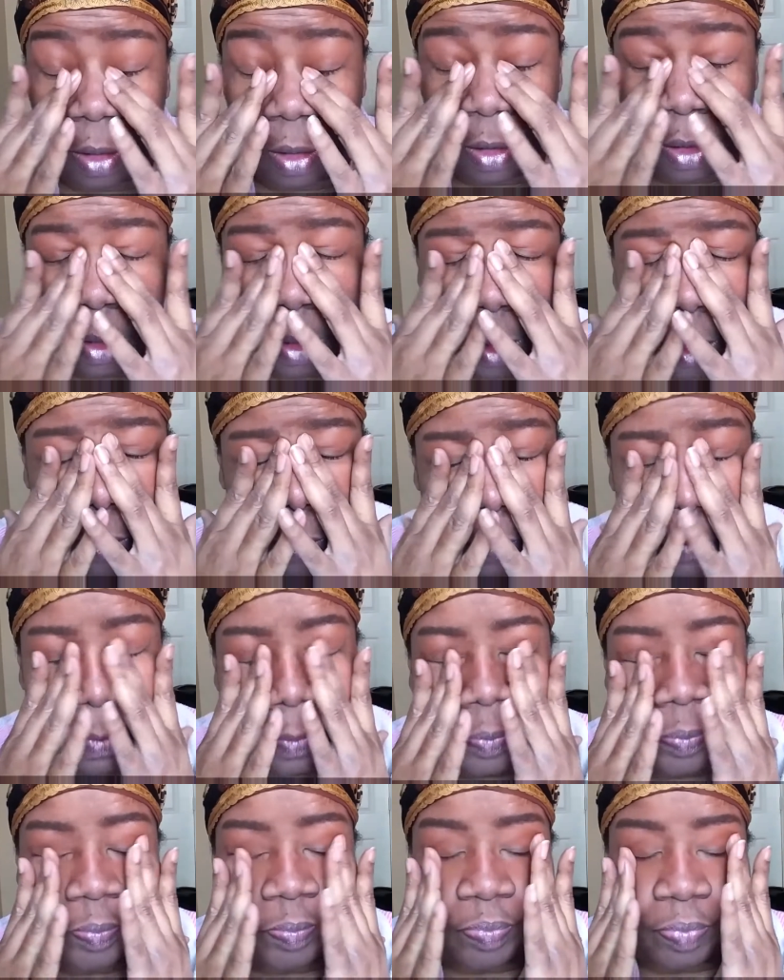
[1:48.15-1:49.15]
So
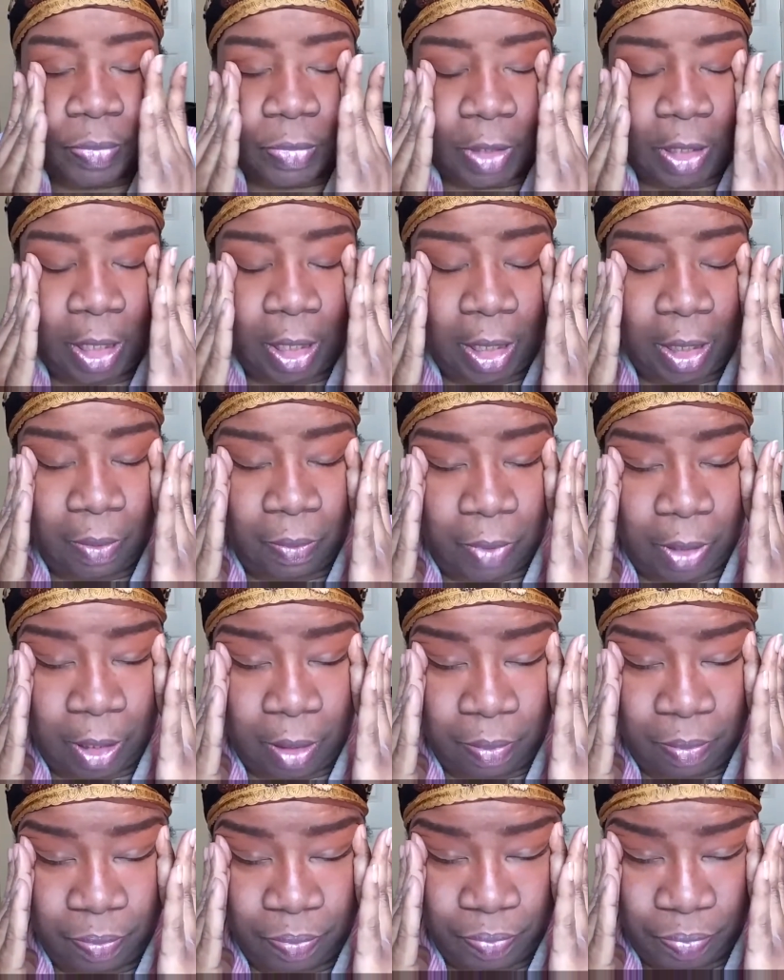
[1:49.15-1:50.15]
anyway,
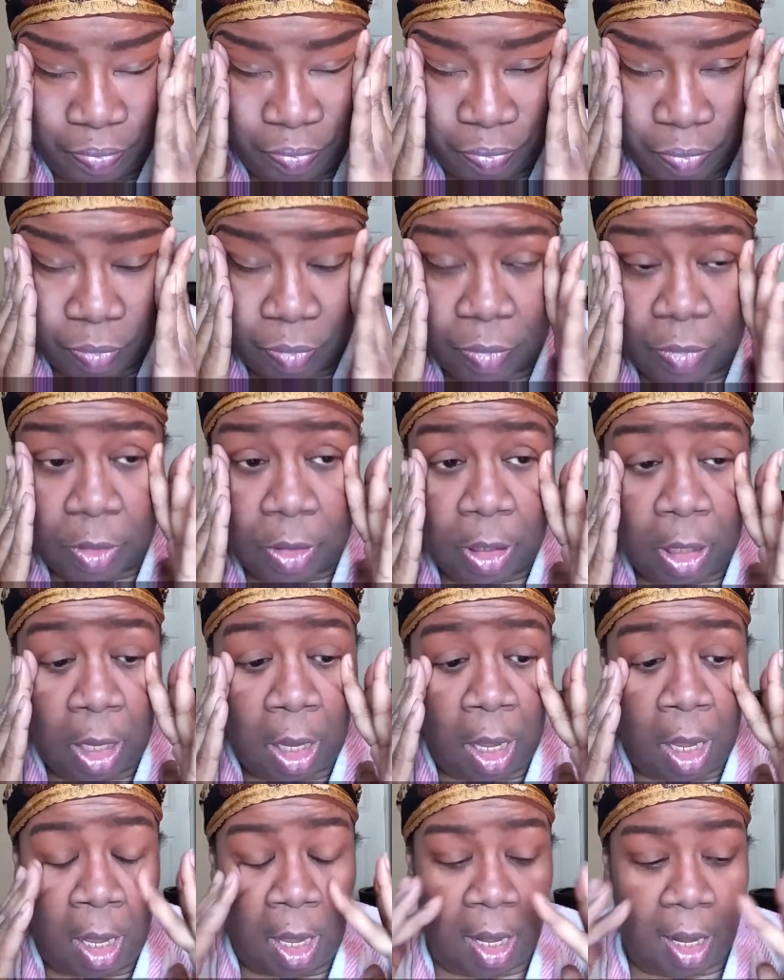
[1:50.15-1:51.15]

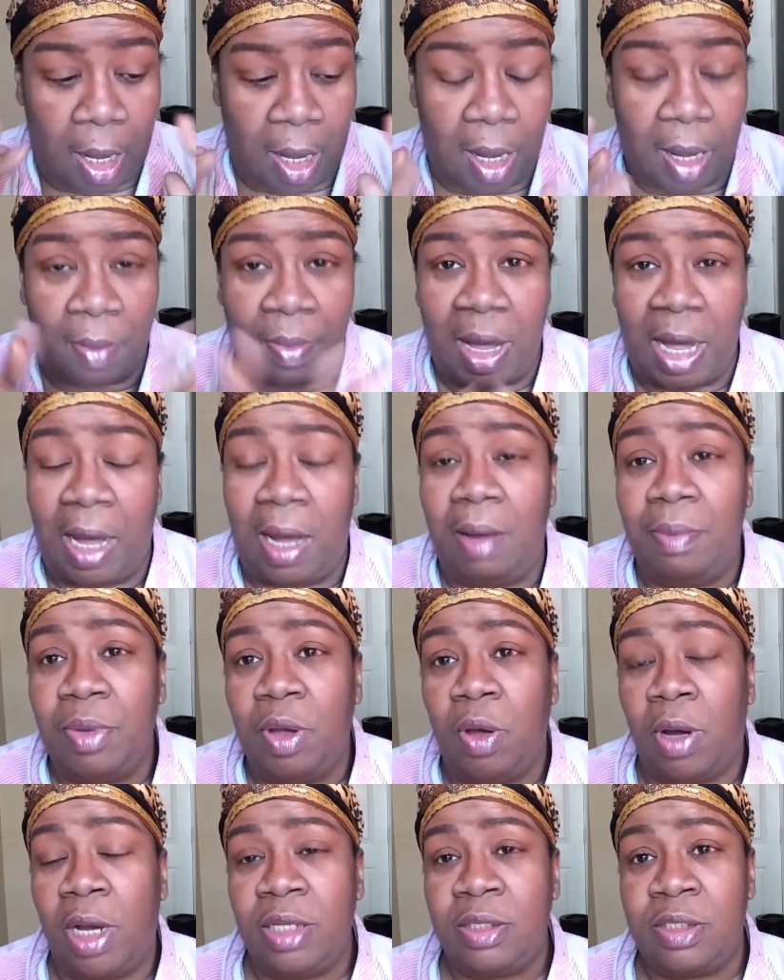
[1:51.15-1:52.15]
I'm
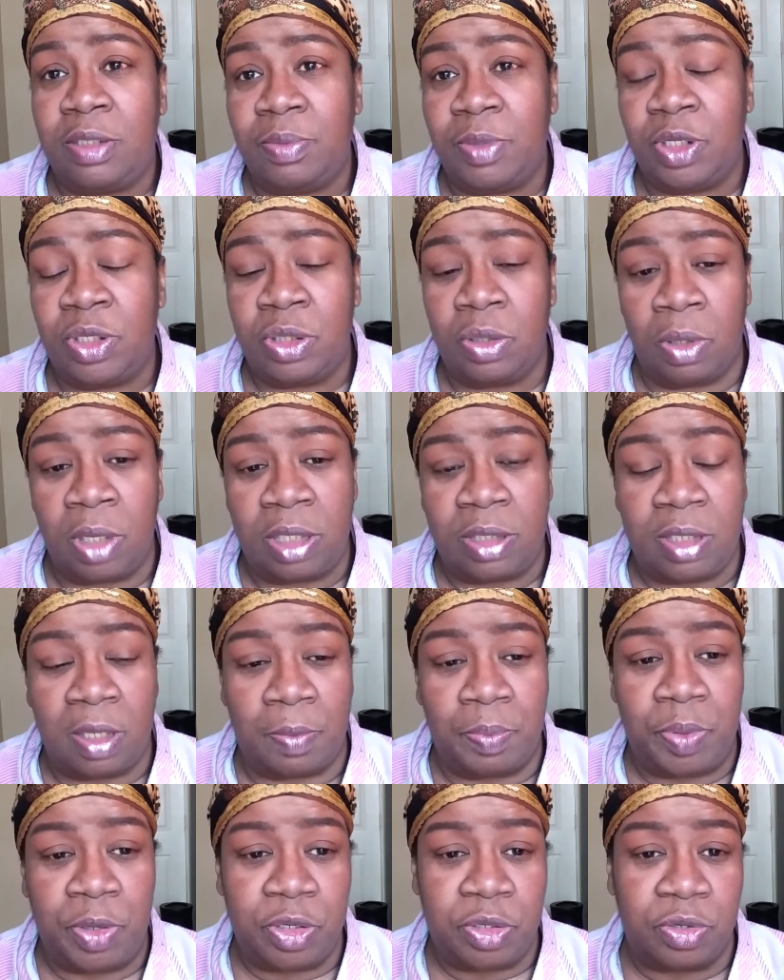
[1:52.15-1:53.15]
going to be showing some
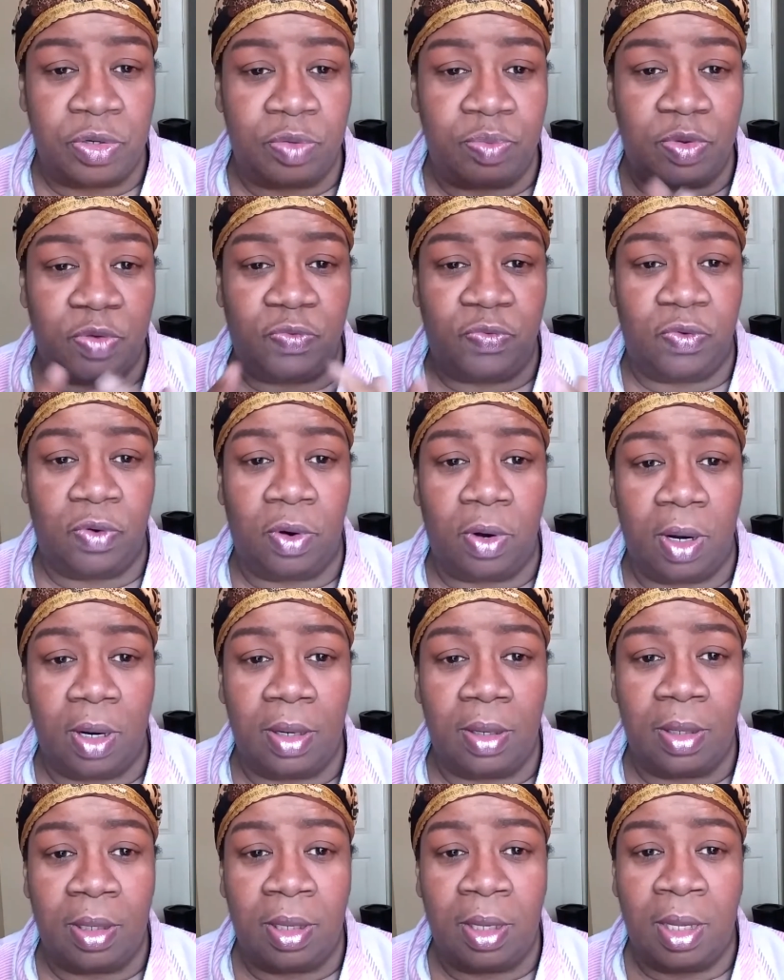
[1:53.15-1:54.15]
pictures before.
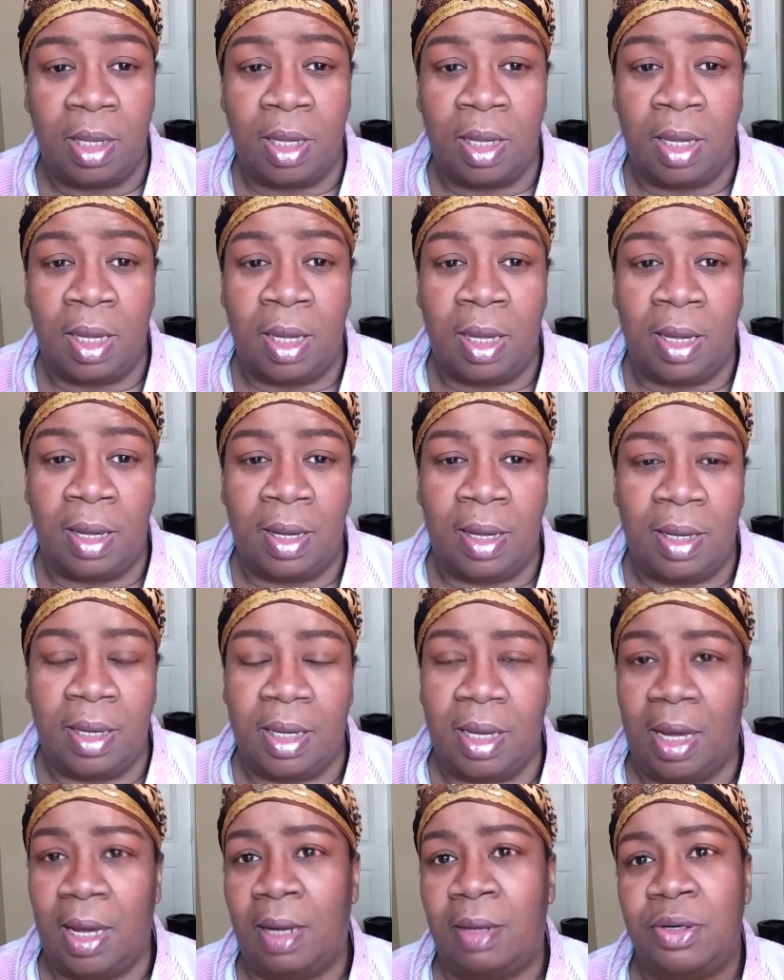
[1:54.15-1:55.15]

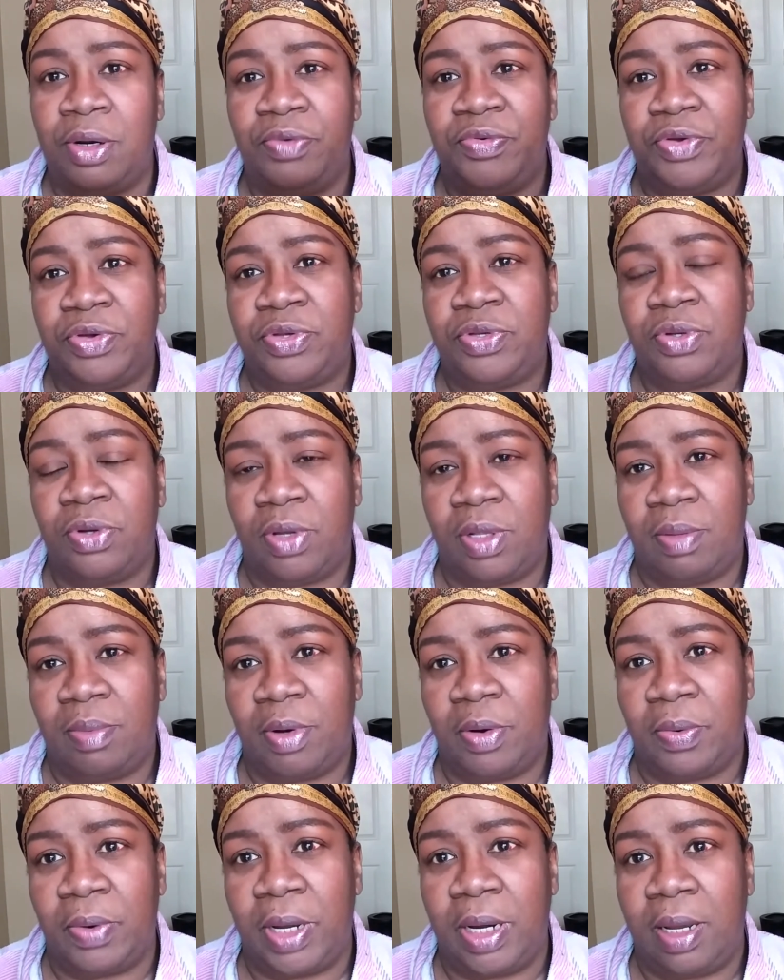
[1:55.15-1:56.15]
I don't know if you saw them
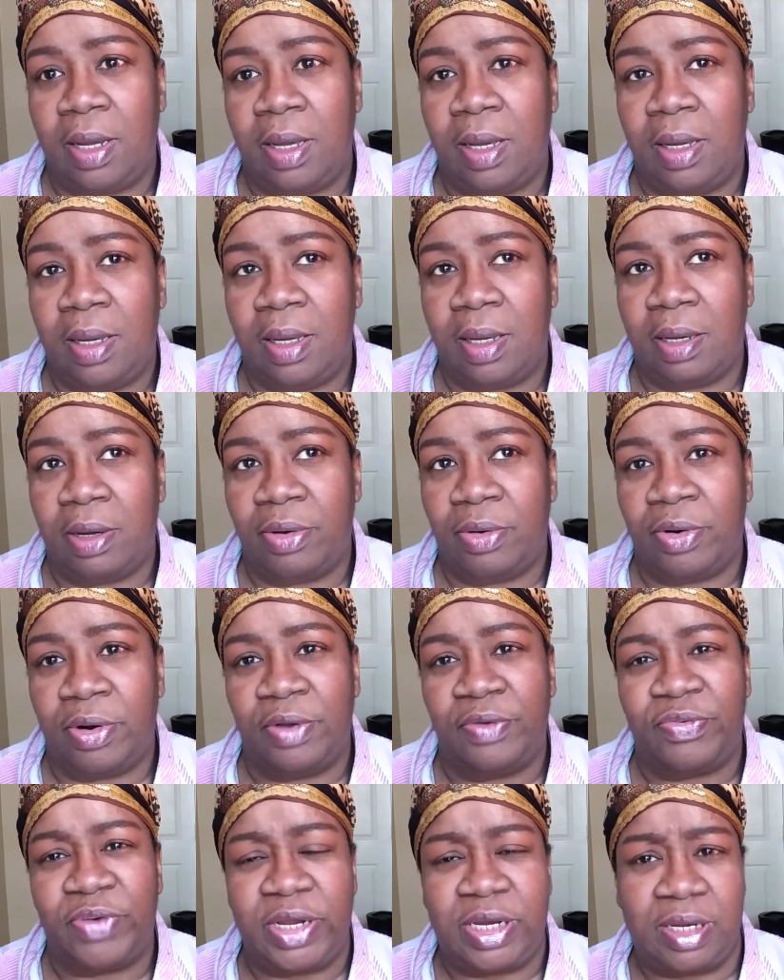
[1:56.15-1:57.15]
already, or
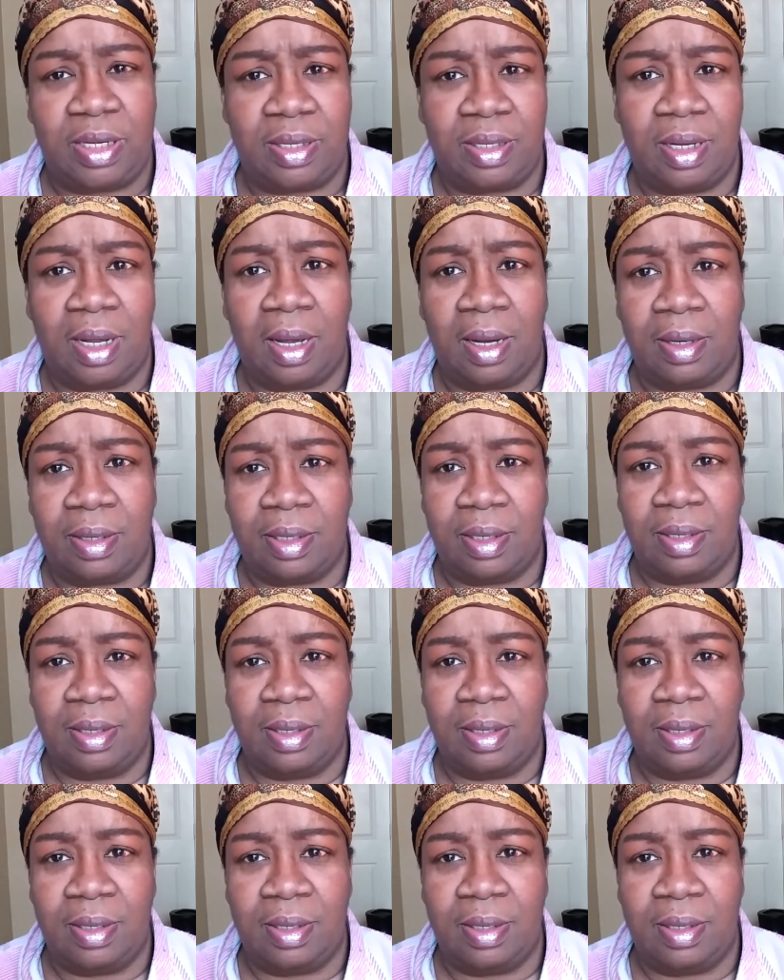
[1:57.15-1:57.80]
if I did that.